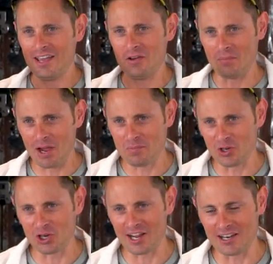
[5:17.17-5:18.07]
it might be a
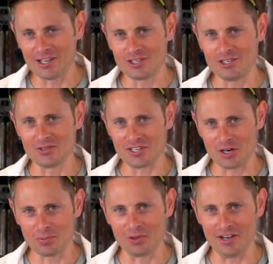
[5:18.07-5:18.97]
good idea to use
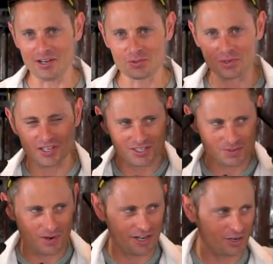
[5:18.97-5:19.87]
earplugs because
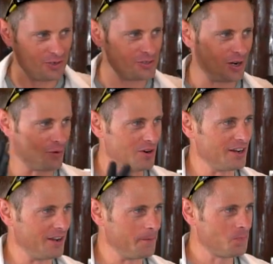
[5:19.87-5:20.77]
my ears are
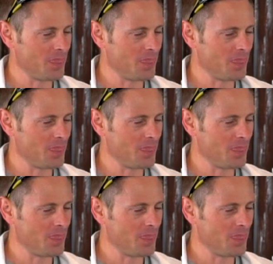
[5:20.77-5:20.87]
ringing.